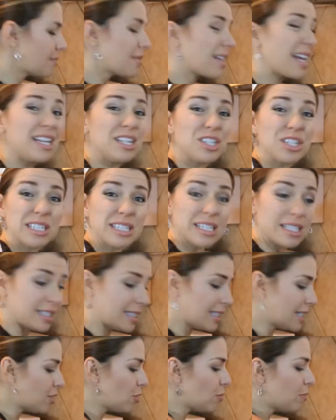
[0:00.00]
And just a
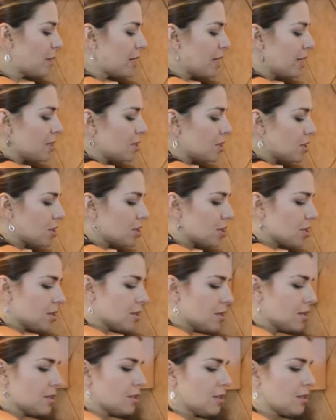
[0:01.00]
little pinch
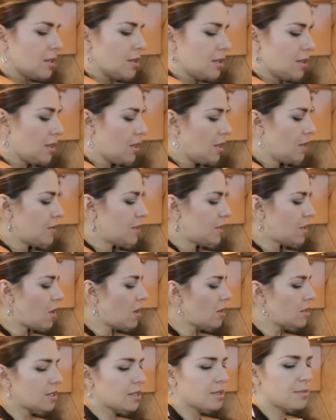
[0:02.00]
of
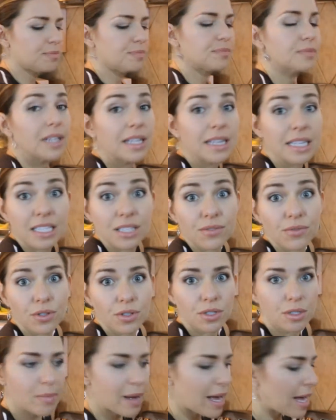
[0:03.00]
salt in this
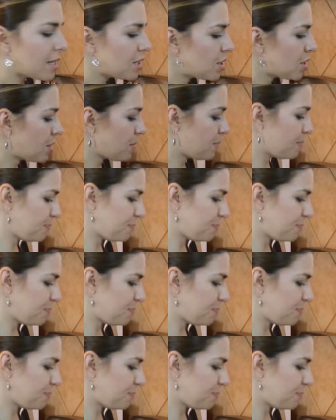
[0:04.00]
first batch.